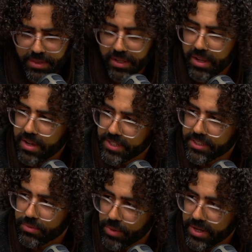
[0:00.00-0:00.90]

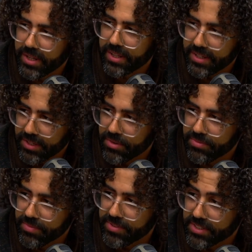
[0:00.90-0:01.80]
longest running Latino
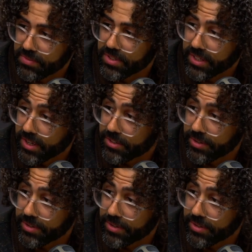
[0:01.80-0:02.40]
film festival in the country.